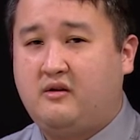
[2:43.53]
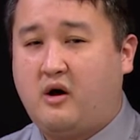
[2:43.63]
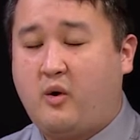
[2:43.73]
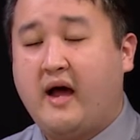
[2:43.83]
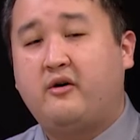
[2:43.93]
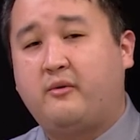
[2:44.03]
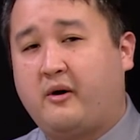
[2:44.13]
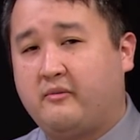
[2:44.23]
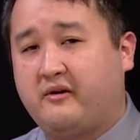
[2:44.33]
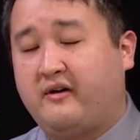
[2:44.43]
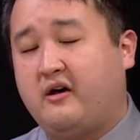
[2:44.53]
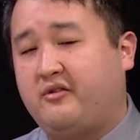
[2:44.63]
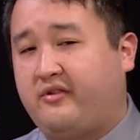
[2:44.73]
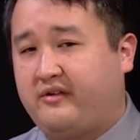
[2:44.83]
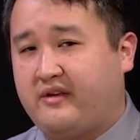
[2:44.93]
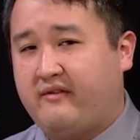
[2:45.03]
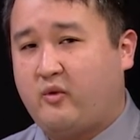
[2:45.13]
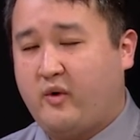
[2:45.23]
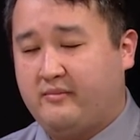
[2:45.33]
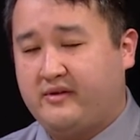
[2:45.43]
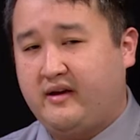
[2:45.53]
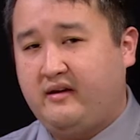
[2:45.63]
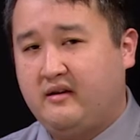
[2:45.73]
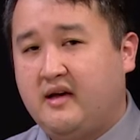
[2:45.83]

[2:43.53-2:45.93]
Ohio Department of Health does have a website